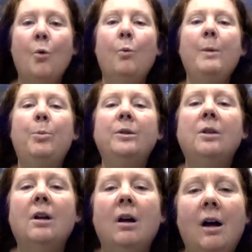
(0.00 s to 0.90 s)
We put the
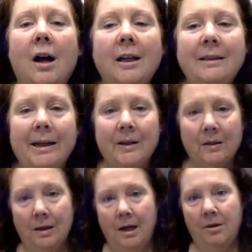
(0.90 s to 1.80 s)
context
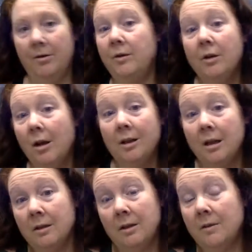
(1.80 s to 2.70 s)
together. And the
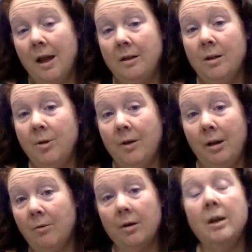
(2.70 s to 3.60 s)
context is the NWA
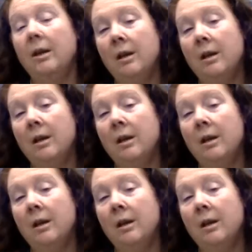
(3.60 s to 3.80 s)
word